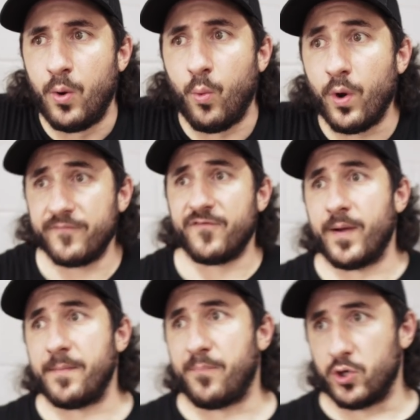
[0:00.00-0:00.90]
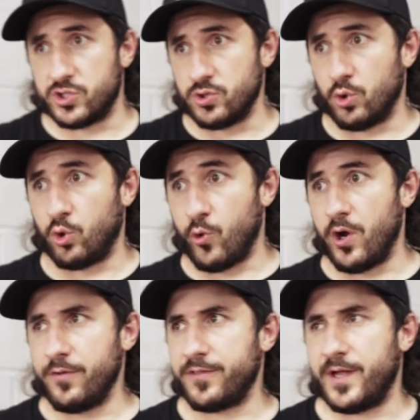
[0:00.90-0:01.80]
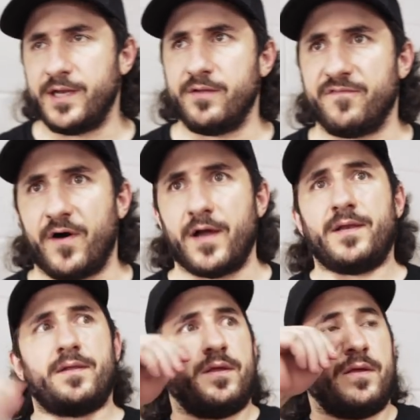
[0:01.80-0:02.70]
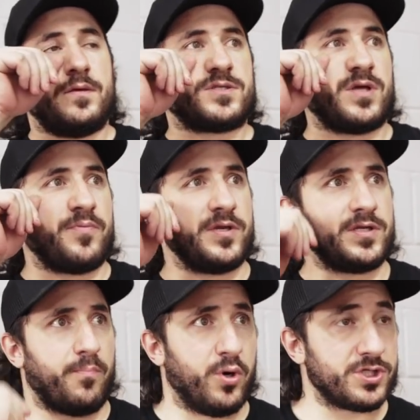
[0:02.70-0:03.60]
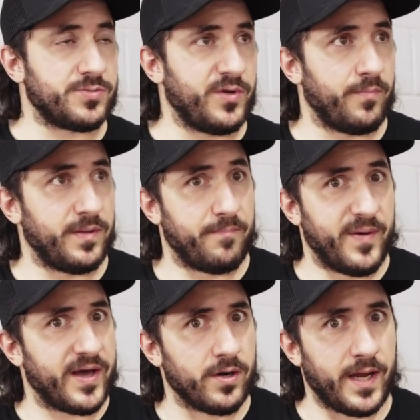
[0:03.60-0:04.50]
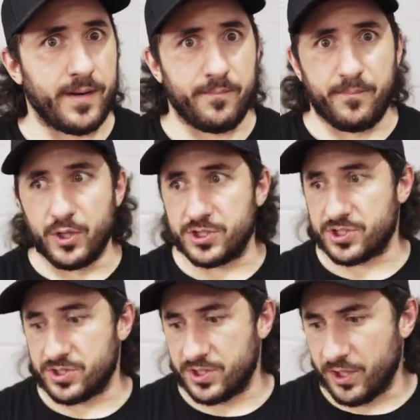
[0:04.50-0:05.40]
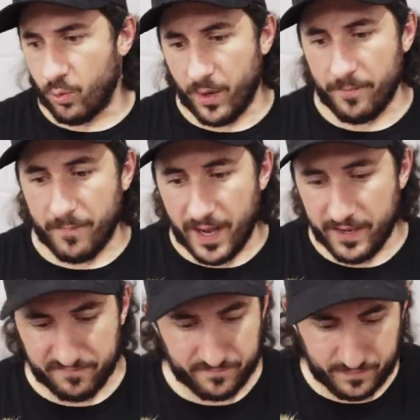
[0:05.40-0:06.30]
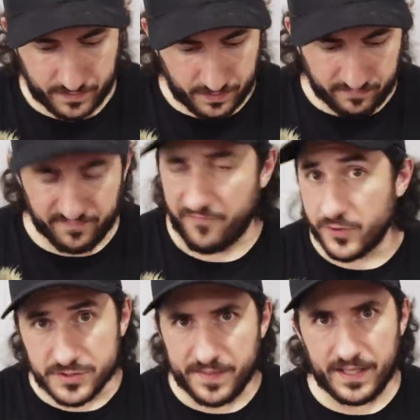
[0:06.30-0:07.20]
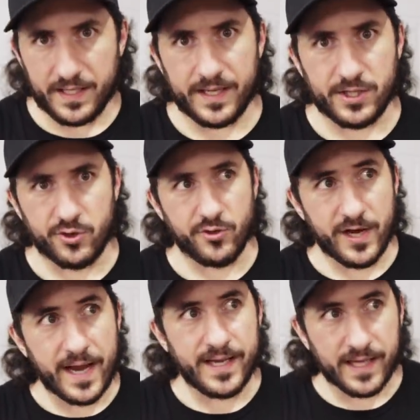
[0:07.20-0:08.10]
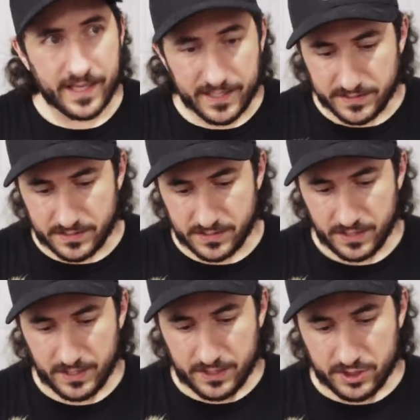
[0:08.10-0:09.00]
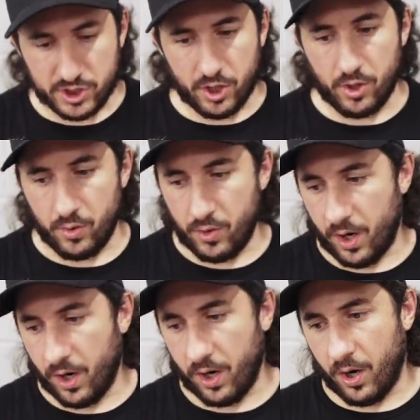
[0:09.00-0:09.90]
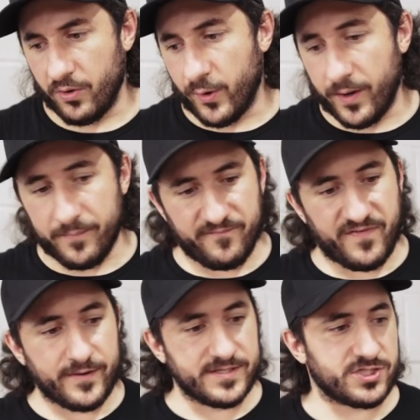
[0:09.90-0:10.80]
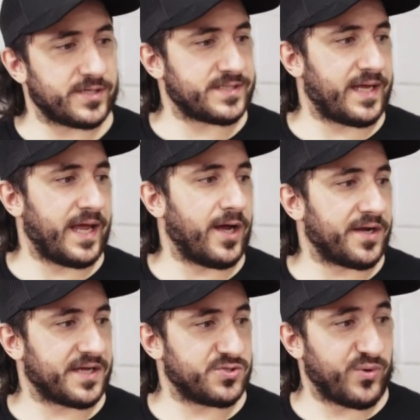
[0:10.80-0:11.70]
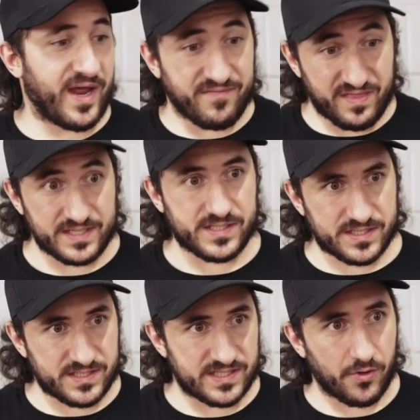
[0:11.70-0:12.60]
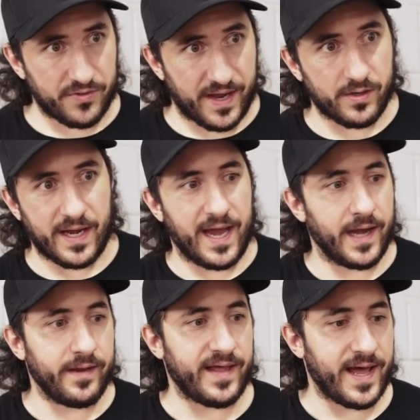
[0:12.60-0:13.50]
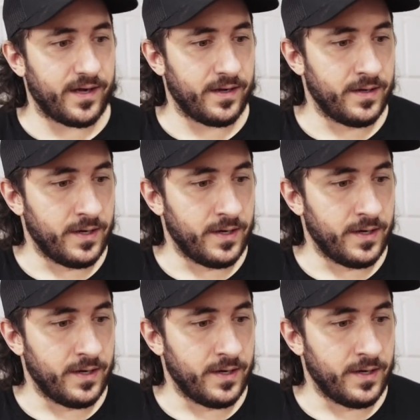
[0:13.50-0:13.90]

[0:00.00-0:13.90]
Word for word: one, for my personal growth, I need to find something to push me to be better and push, you know, what my fulfills me and creating is. So although I'm very stressed and chaotic because we have this to settle down and that,